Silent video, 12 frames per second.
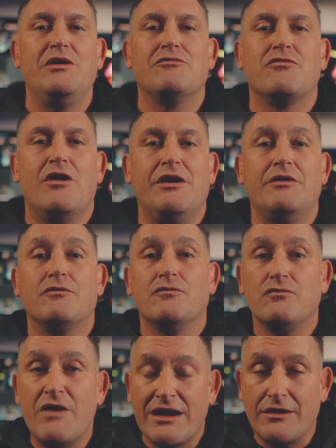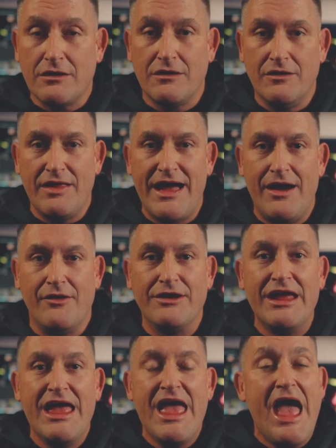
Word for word: we run Rekordcloud